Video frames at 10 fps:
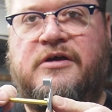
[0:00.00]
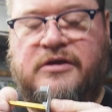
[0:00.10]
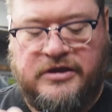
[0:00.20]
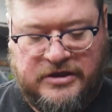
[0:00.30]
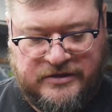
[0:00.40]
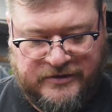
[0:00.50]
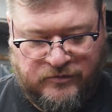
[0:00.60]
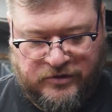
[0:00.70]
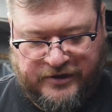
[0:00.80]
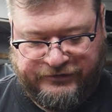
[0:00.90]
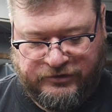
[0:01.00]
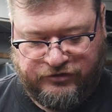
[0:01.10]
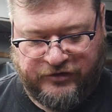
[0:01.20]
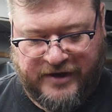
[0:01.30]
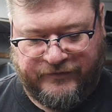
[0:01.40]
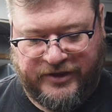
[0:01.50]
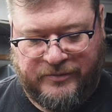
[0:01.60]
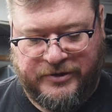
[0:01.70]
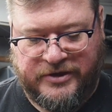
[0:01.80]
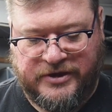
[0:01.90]
That will also travel up
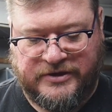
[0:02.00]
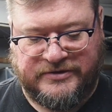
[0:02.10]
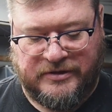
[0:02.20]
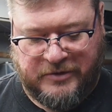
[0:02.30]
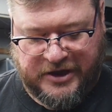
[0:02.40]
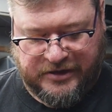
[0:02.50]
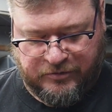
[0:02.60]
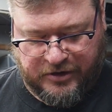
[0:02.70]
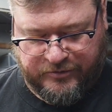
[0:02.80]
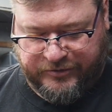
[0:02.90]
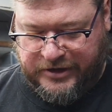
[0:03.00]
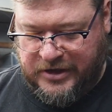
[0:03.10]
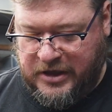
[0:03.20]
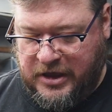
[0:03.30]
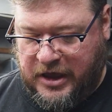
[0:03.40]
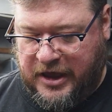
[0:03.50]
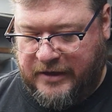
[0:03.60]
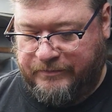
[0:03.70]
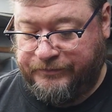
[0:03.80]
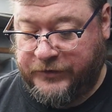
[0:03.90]
into the body, probably.
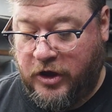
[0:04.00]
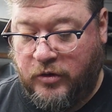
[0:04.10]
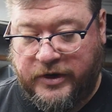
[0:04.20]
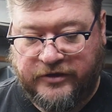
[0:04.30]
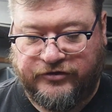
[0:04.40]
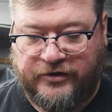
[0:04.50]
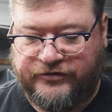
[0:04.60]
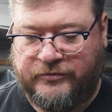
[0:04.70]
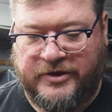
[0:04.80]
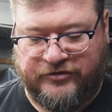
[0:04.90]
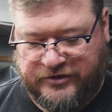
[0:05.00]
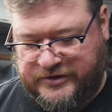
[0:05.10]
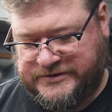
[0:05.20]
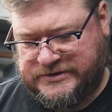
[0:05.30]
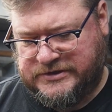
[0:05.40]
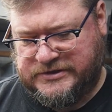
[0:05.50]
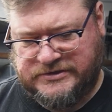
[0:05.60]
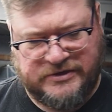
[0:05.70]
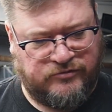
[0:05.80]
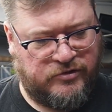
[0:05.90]
Oh, and I should also mention this
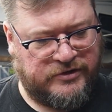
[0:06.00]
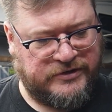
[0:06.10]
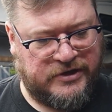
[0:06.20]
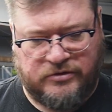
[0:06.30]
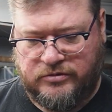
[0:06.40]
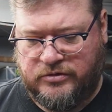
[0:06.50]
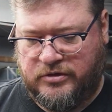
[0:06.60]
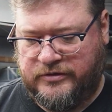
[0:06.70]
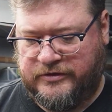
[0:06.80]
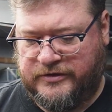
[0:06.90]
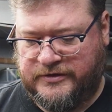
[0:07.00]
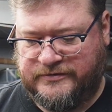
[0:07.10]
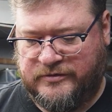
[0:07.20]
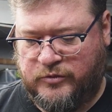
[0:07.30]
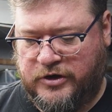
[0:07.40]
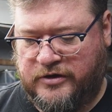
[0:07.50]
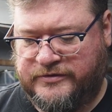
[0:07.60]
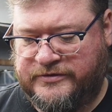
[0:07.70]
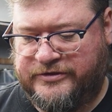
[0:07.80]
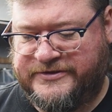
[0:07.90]
is, I wrote it down on the thing somewhere,
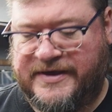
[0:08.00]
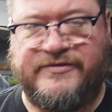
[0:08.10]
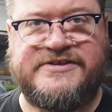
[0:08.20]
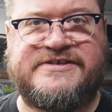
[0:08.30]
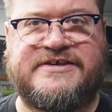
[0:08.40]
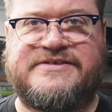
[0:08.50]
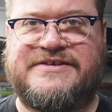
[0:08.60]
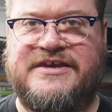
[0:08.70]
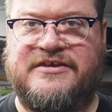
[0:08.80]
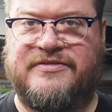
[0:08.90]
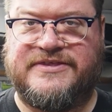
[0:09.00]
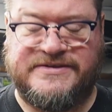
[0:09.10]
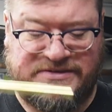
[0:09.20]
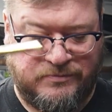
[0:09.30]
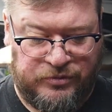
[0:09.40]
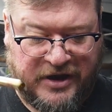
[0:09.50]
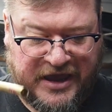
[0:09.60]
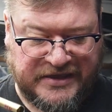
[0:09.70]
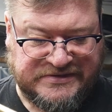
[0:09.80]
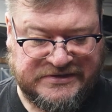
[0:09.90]
7/16
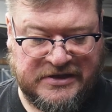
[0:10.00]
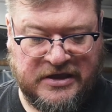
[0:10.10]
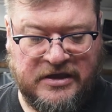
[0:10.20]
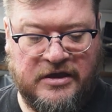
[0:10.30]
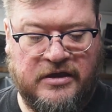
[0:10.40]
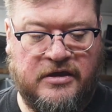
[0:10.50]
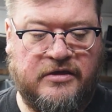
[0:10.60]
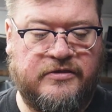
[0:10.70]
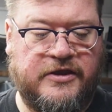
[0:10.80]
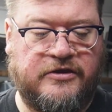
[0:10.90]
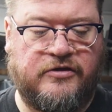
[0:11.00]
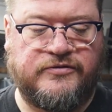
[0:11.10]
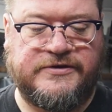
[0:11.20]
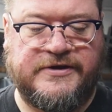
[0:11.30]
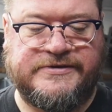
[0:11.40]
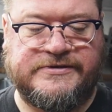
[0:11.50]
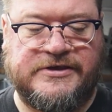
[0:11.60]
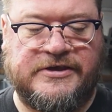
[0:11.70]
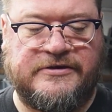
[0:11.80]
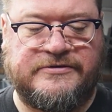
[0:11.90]
brass that goes nicely
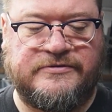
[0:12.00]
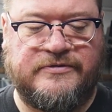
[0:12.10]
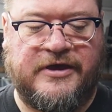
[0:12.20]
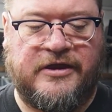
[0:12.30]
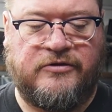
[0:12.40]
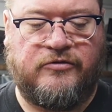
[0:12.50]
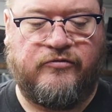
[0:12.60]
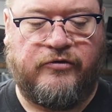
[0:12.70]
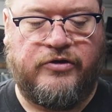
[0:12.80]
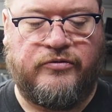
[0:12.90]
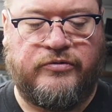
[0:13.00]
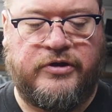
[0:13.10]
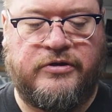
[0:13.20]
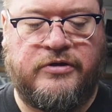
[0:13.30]
into that groan